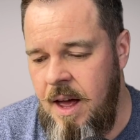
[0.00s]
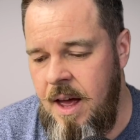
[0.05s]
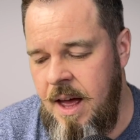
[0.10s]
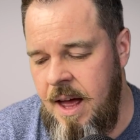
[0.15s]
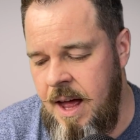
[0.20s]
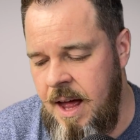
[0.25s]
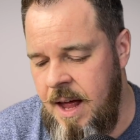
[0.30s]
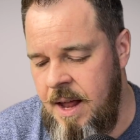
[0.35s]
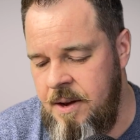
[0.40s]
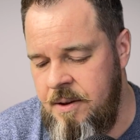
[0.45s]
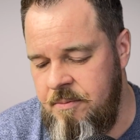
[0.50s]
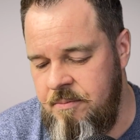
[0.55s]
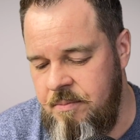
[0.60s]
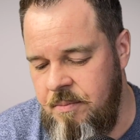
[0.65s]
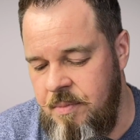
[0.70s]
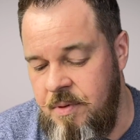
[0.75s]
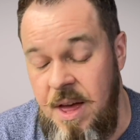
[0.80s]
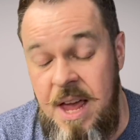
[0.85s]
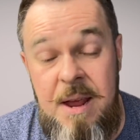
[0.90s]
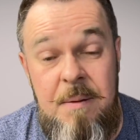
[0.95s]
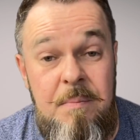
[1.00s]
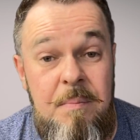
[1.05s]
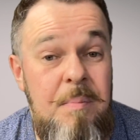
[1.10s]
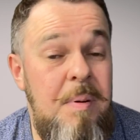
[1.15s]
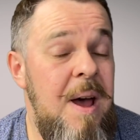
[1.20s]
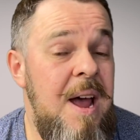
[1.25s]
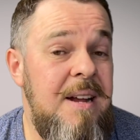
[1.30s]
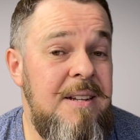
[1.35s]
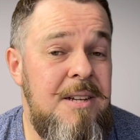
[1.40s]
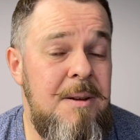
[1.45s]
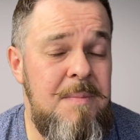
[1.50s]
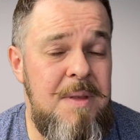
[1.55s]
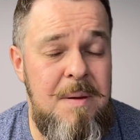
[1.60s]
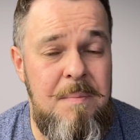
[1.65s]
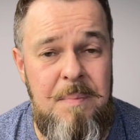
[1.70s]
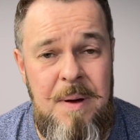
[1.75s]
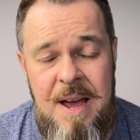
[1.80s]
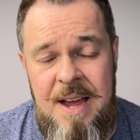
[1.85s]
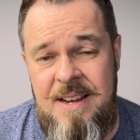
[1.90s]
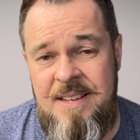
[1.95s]
and they packed up their
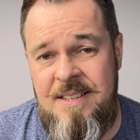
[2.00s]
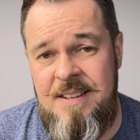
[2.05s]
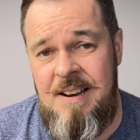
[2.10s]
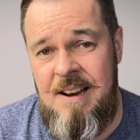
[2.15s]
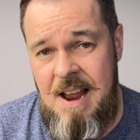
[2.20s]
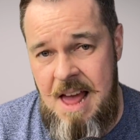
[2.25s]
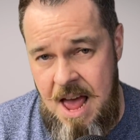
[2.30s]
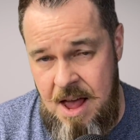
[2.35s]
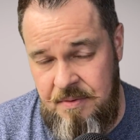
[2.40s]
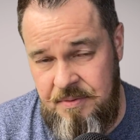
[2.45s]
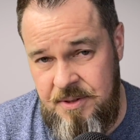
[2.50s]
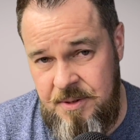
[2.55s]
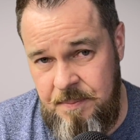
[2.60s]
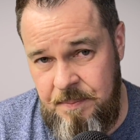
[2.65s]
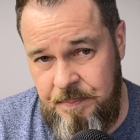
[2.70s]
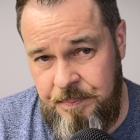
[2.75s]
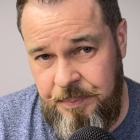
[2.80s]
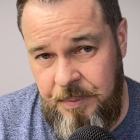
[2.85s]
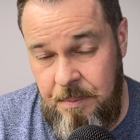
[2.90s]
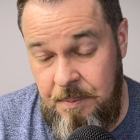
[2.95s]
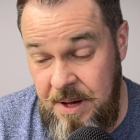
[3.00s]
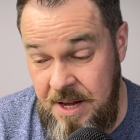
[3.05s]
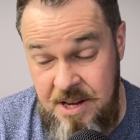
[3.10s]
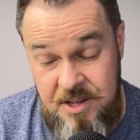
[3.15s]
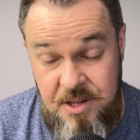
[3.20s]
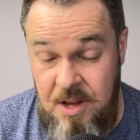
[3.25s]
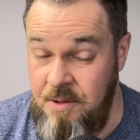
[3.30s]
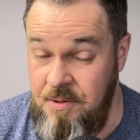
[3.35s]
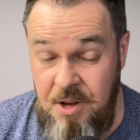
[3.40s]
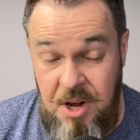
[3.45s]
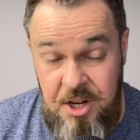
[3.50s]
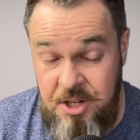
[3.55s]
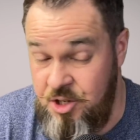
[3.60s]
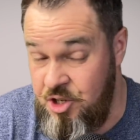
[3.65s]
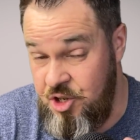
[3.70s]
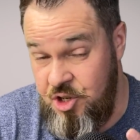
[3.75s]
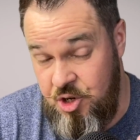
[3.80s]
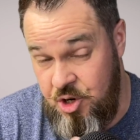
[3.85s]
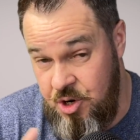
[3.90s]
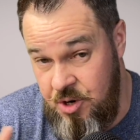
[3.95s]
bags and left because I
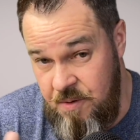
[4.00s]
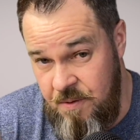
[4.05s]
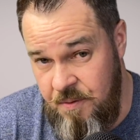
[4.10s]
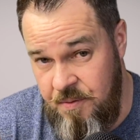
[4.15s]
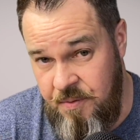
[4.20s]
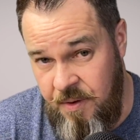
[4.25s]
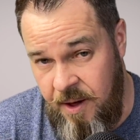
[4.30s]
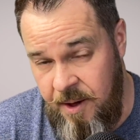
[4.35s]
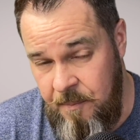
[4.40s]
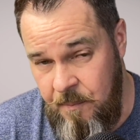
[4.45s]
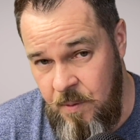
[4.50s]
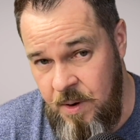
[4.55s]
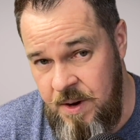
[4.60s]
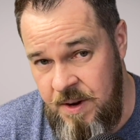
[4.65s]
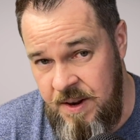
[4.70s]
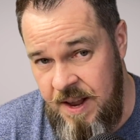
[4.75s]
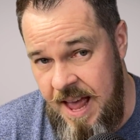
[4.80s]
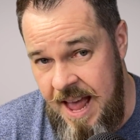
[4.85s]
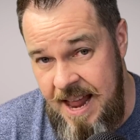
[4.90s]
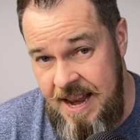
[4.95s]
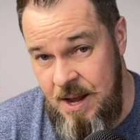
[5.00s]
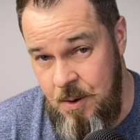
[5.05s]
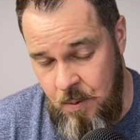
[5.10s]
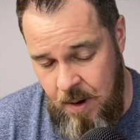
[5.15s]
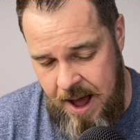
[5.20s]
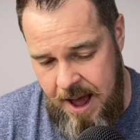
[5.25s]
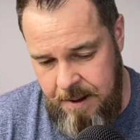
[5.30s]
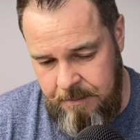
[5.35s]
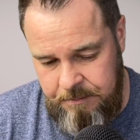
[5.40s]
just couldn't find one anywhere.